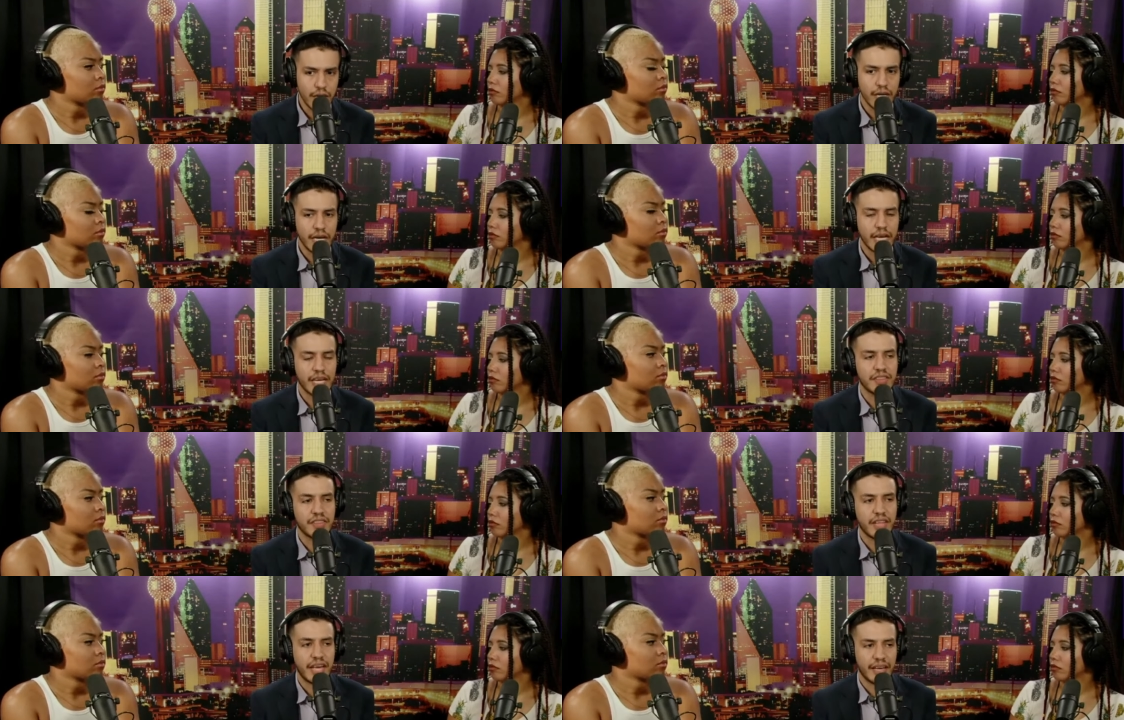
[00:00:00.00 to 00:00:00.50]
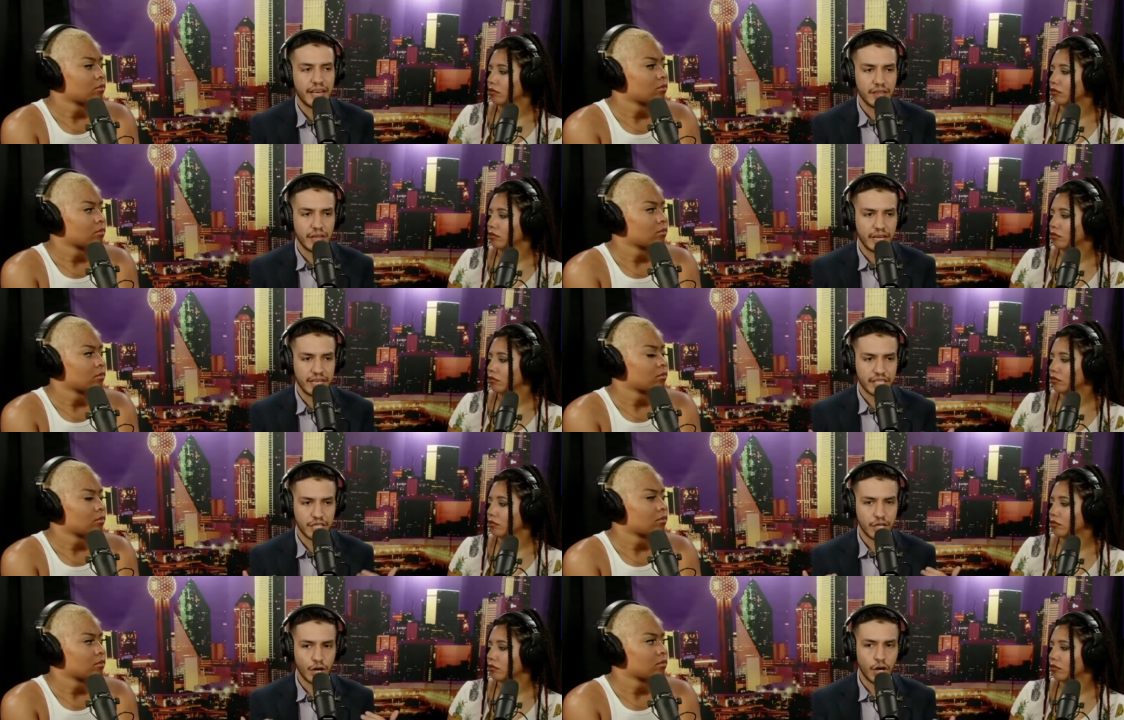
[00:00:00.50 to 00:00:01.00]
Speaker 1: and that
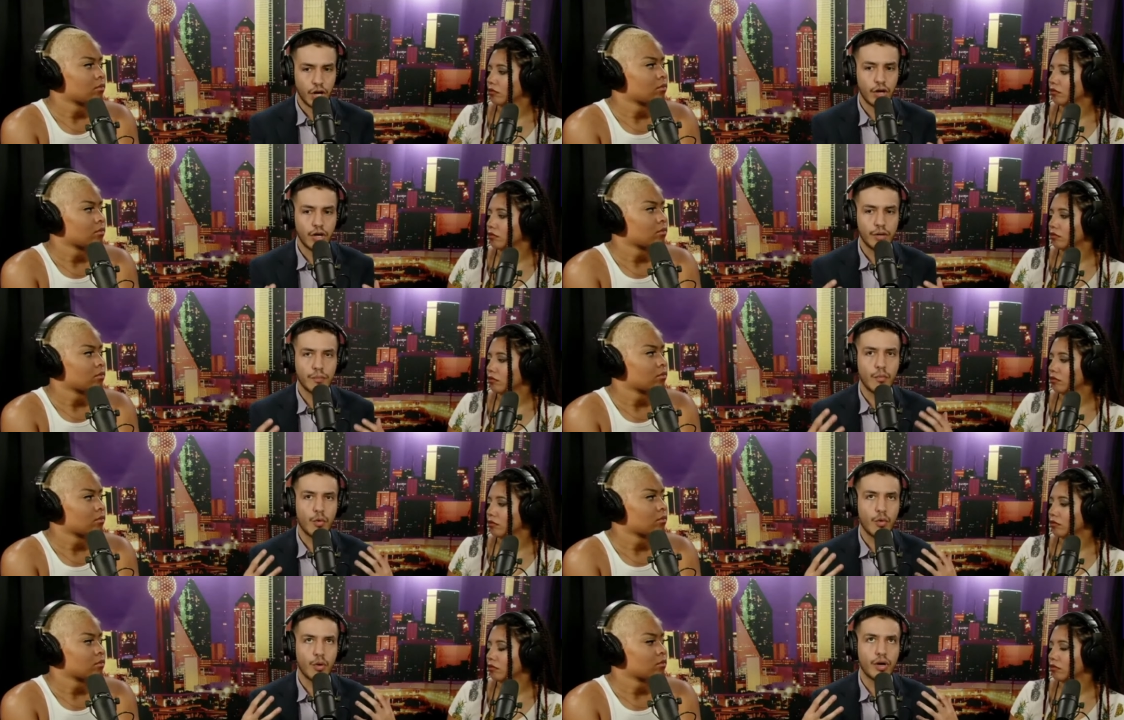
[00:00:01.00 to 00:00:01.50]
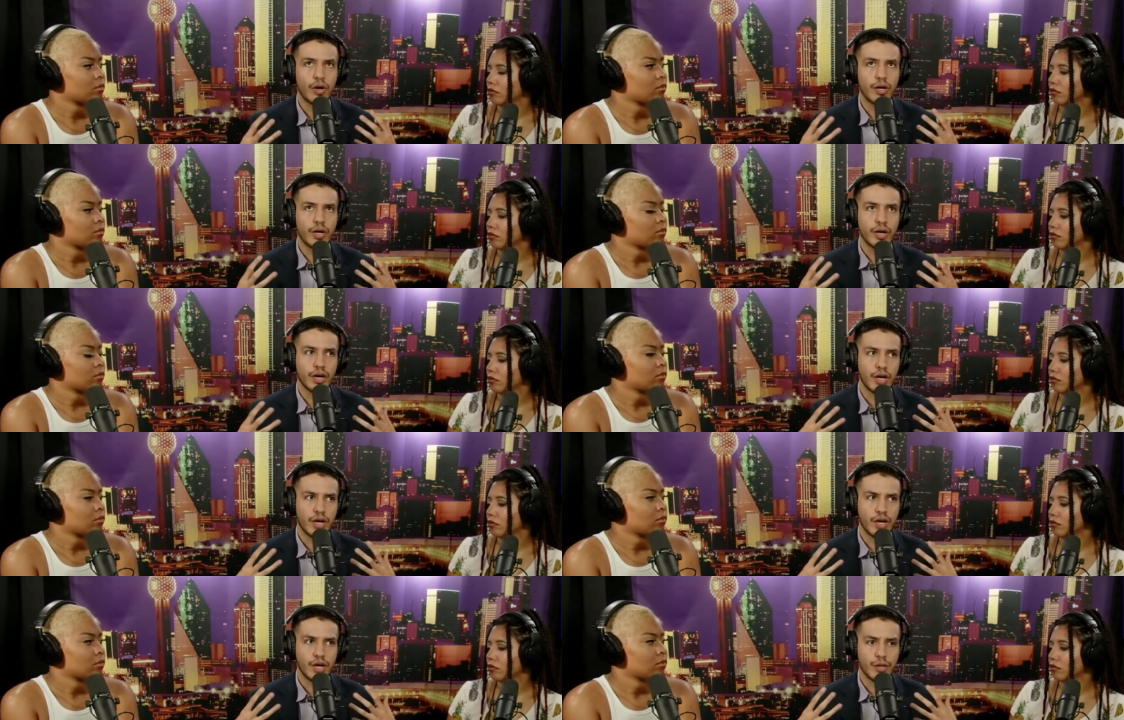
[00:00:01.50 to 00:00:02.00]
like y'all are
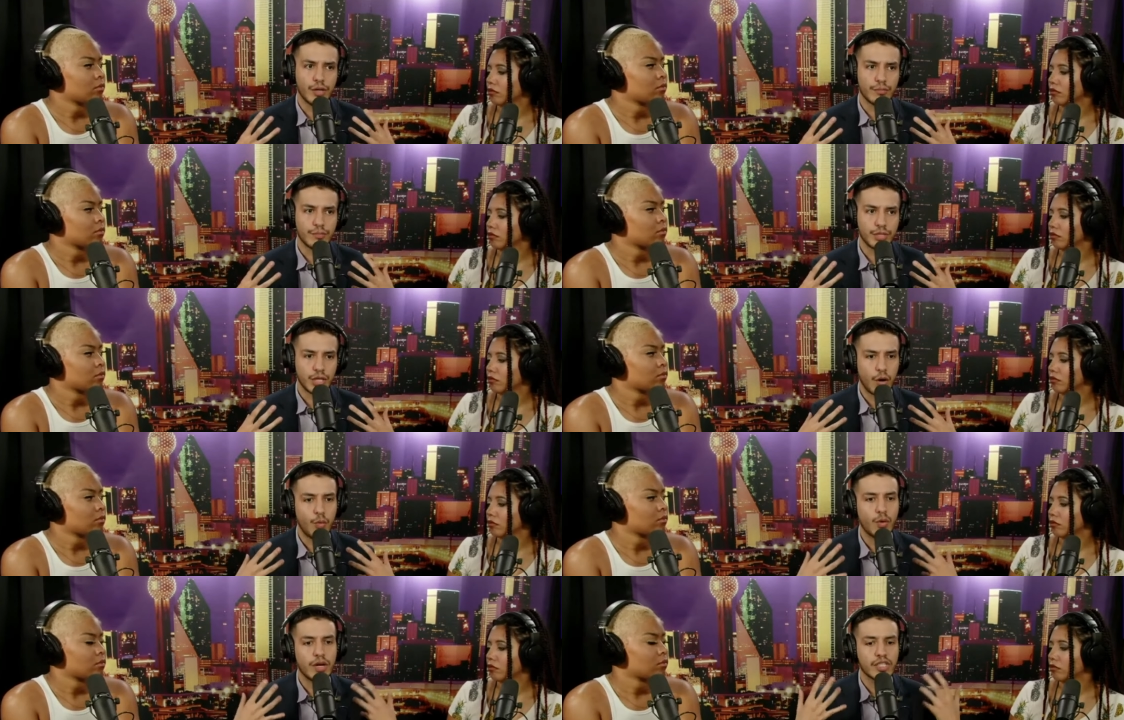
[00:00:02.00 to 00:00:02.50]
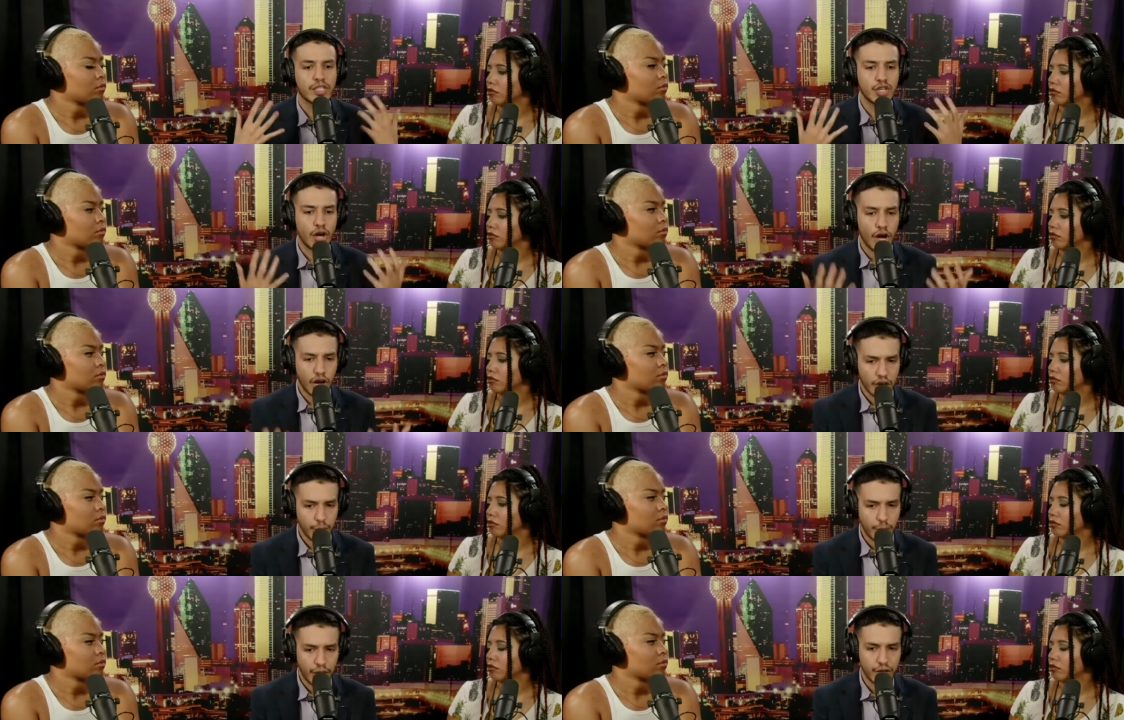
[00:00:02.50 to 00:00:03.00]
more, um, y'all want to
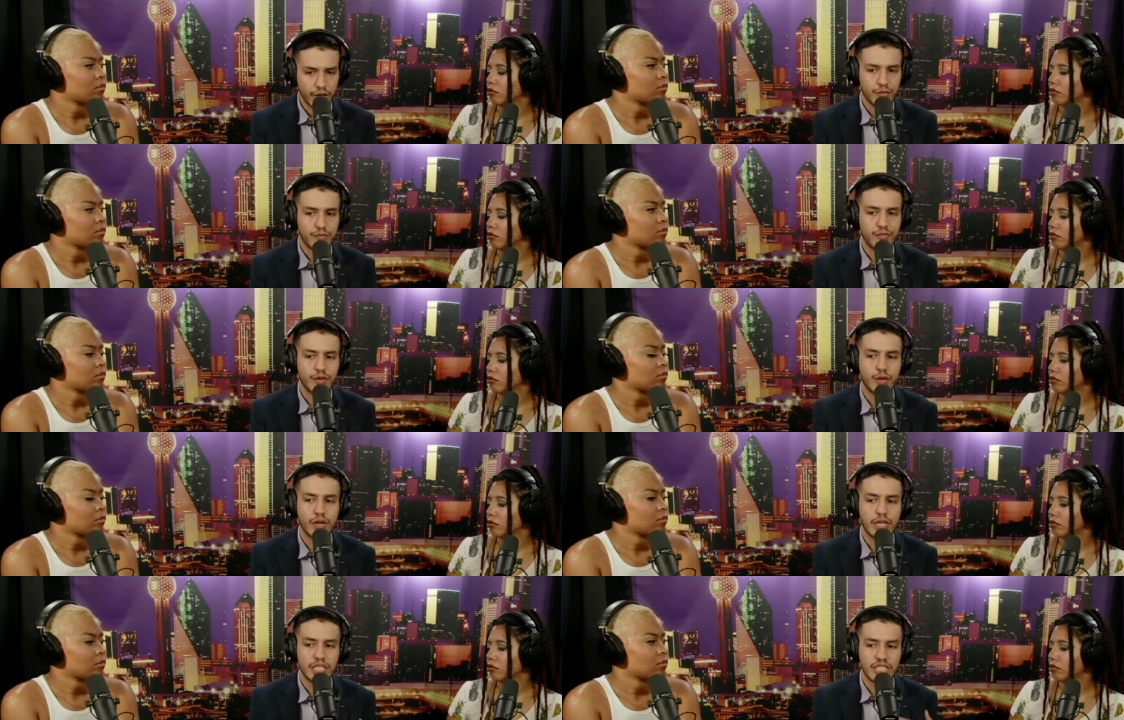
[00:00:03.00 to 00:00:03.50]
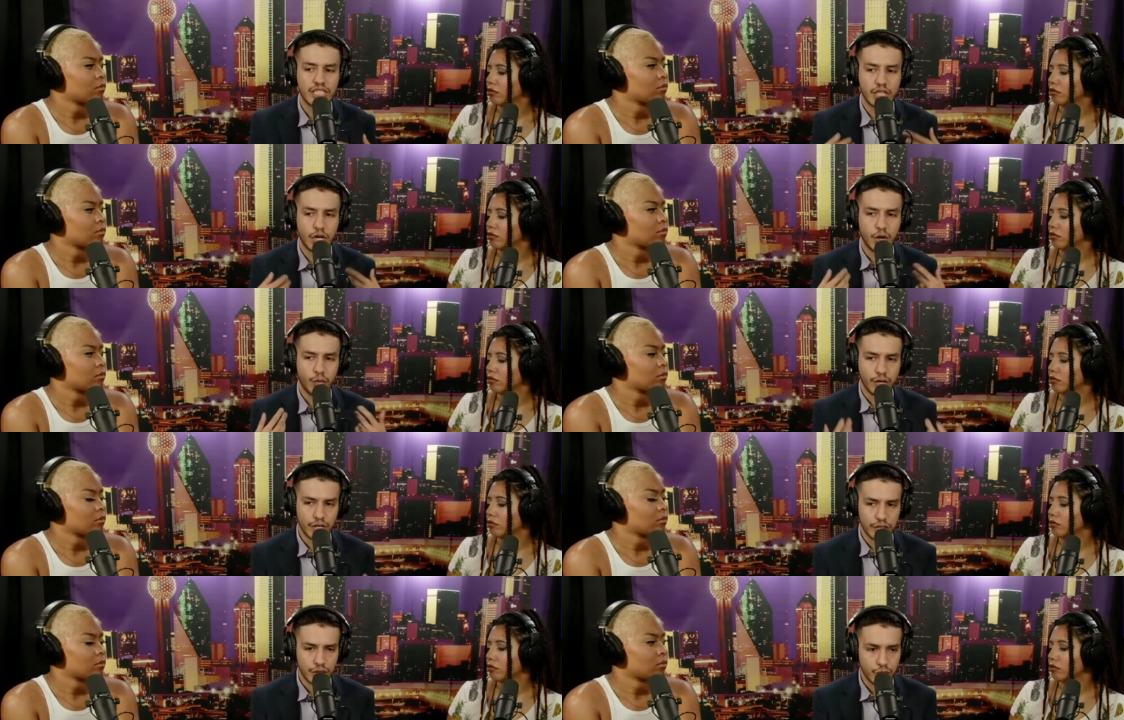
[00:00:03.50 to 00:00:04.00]
talk about your feelings and
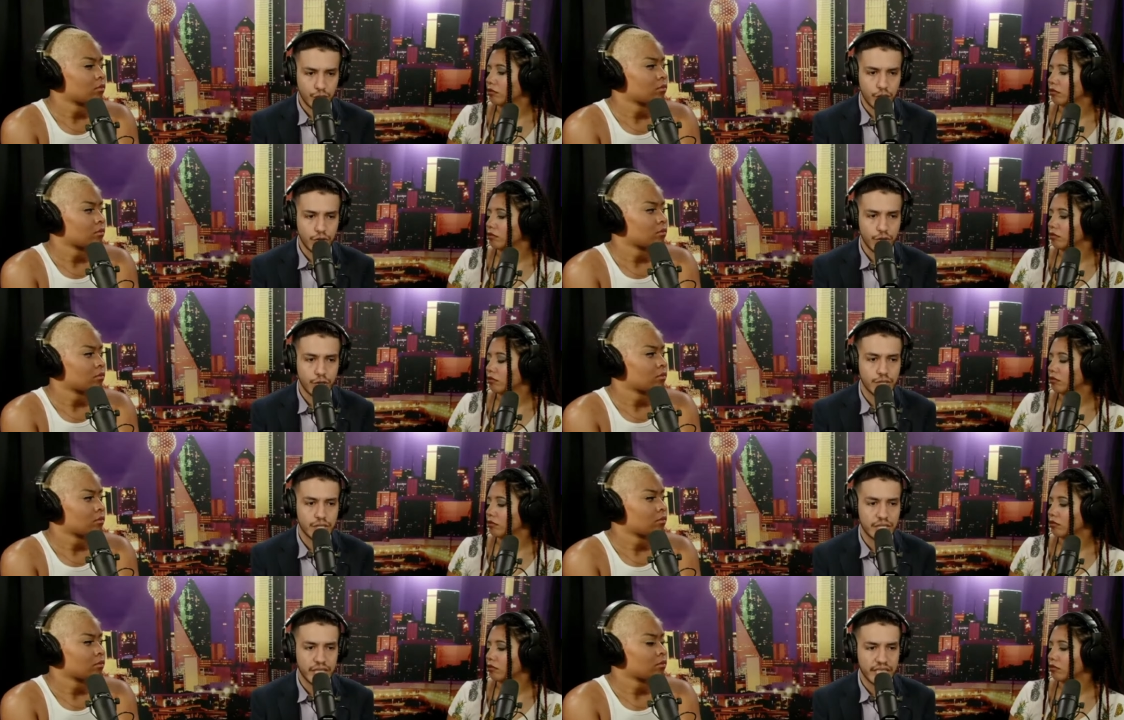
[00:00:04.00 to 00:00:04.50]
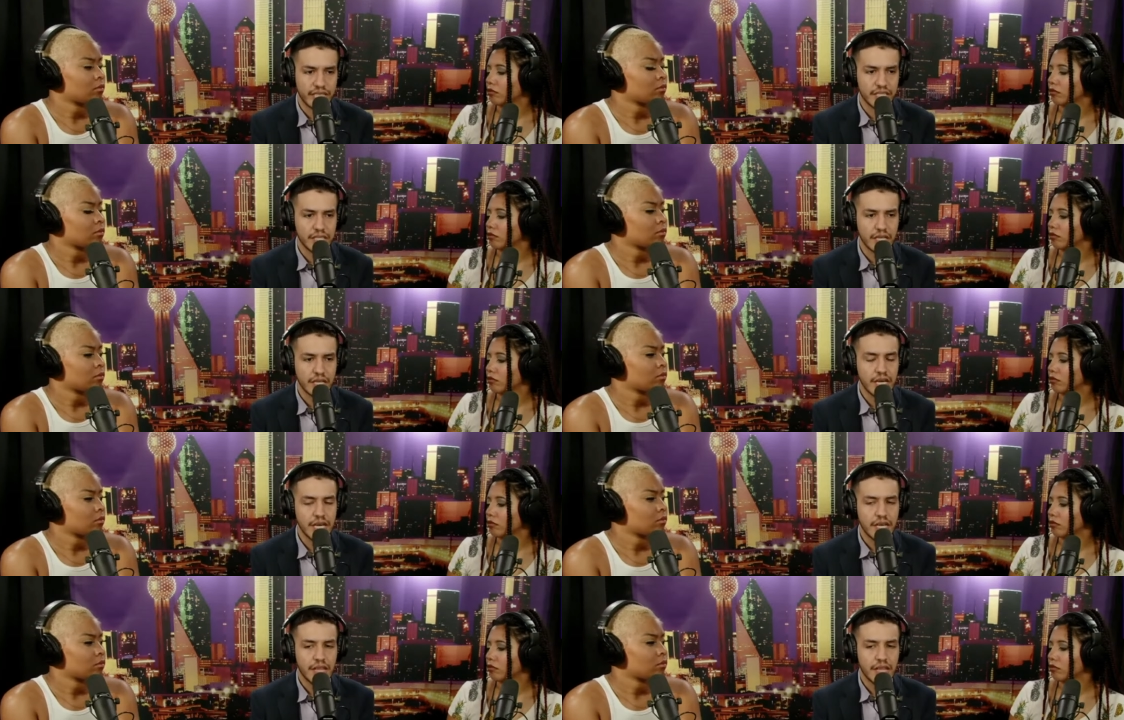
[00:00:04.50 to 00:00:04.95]
y'all want to do all those things,